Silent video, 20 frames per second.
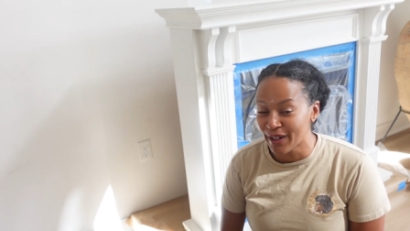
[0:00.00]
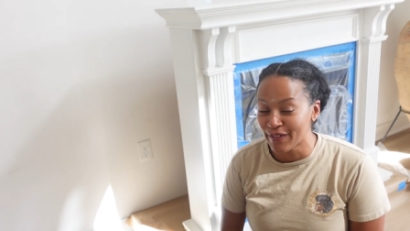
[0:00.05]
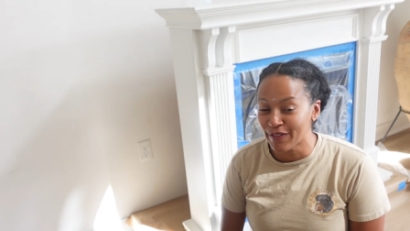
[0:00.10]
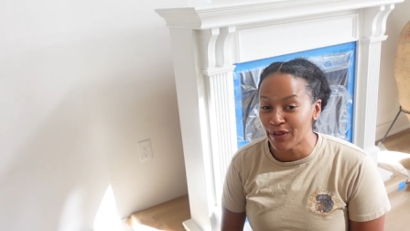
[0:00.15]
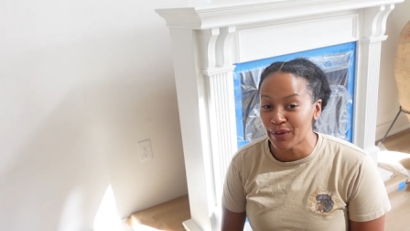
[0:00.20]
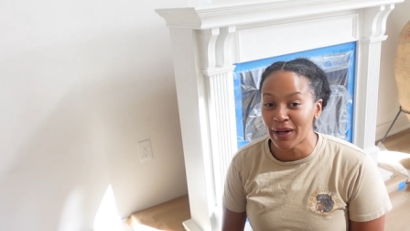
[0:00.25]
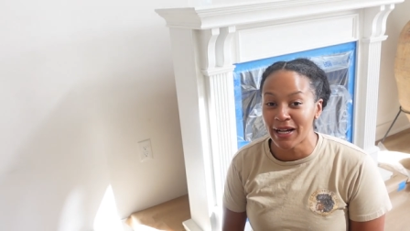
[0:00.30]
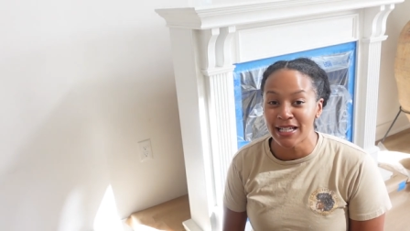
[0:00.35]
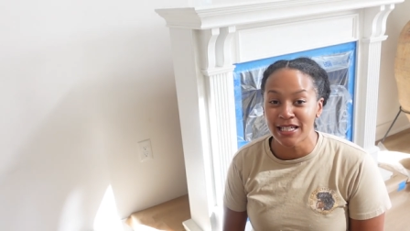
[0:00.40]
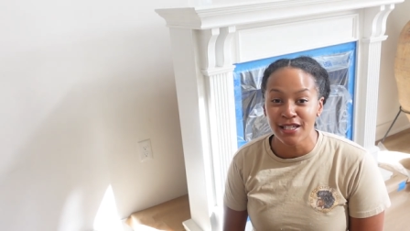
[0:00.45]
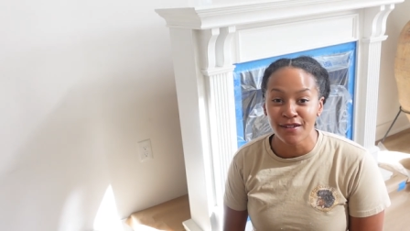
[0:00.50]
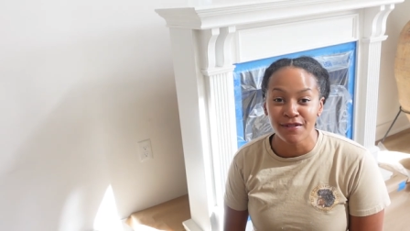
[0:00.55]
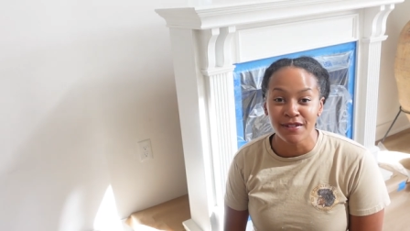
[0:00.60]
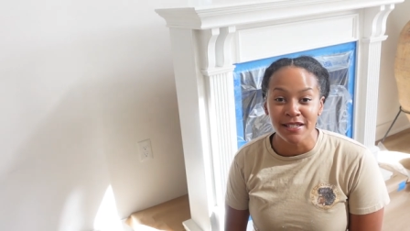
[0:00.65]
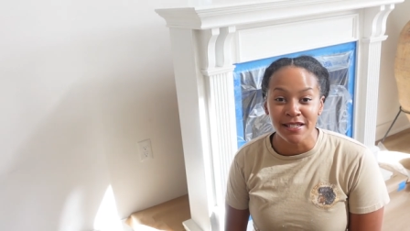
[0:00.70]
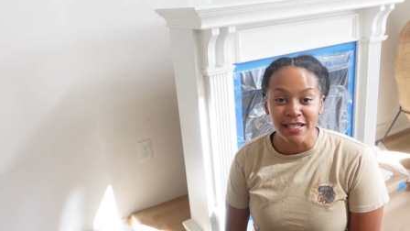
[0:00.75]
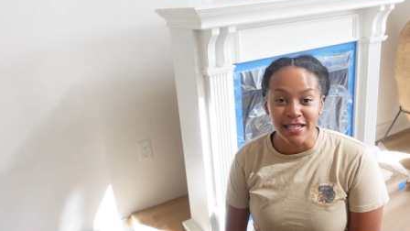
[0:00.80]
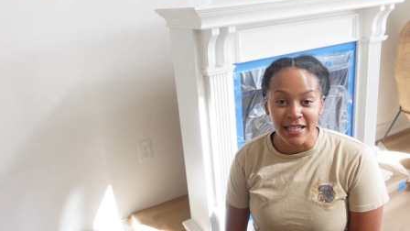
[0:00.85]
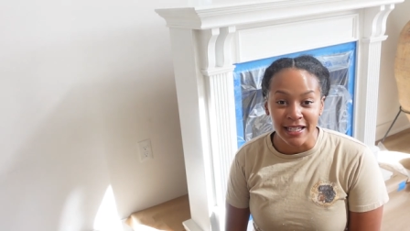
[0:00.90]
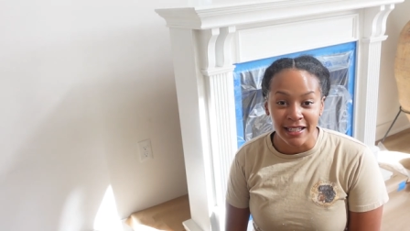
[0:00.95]
If you guys have
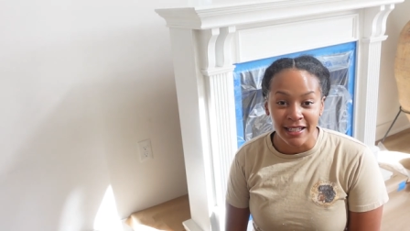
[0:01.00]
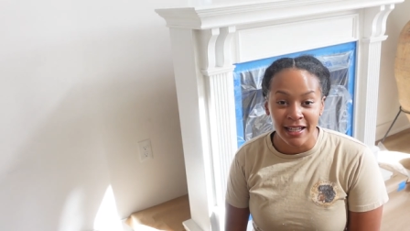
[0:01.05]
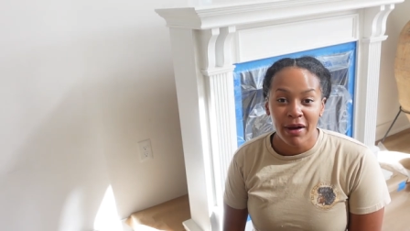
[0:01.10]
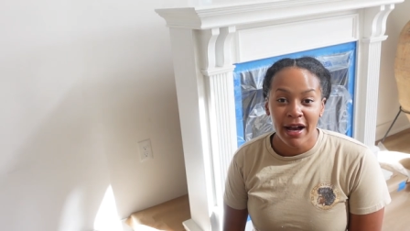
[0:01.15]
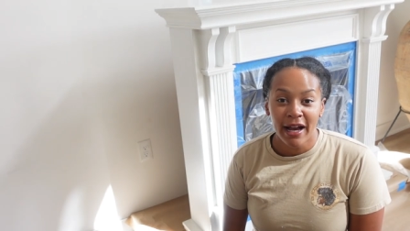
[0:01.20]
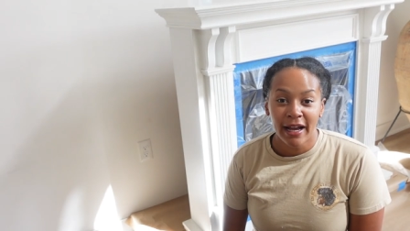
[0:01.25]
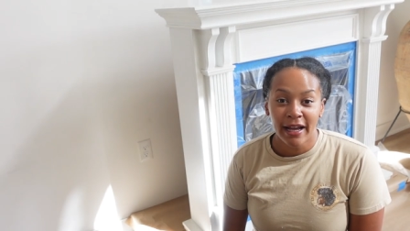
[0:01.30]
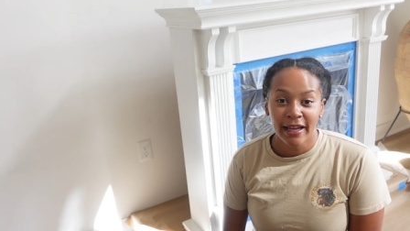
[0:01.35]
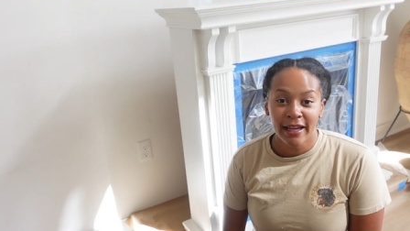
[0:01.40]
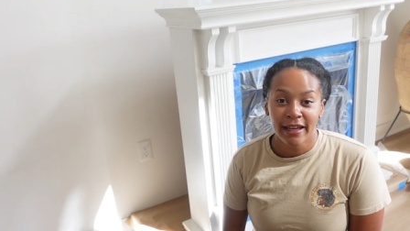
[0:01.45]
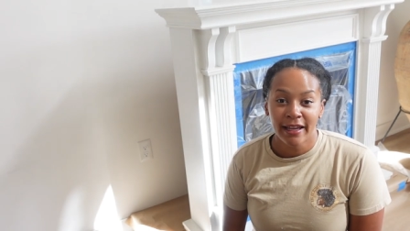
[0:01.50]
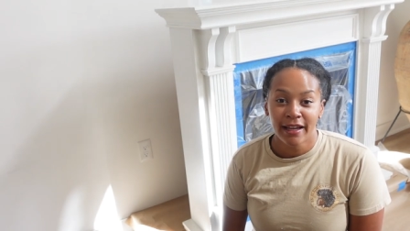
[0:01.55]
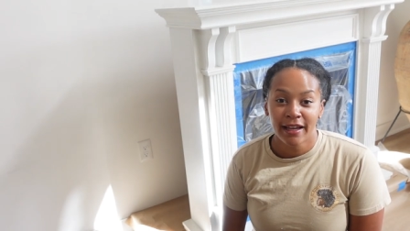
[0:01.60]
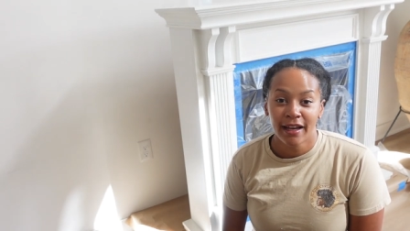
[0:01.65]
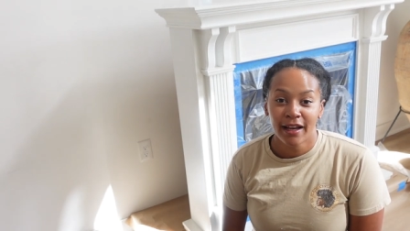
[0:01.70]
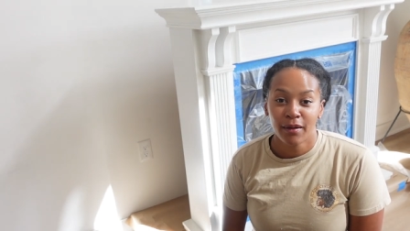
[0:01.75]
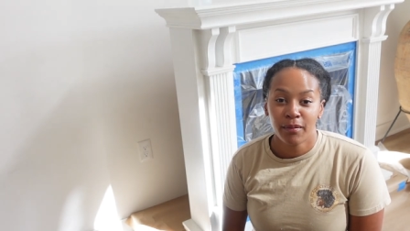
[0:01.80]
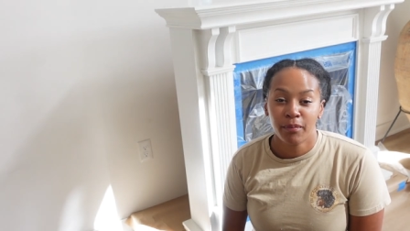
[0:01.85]
seen my